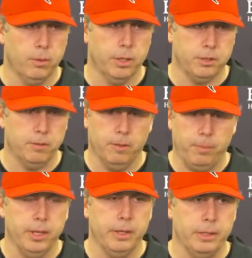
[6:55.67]
question of a
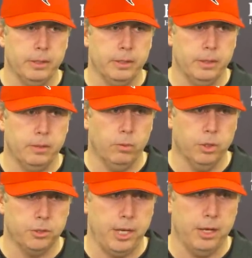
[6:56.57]
play that
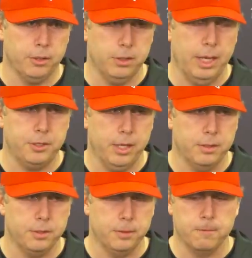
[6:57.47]
was challenged or not
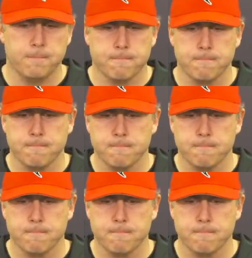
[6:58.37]
challenged. No, I'm, talking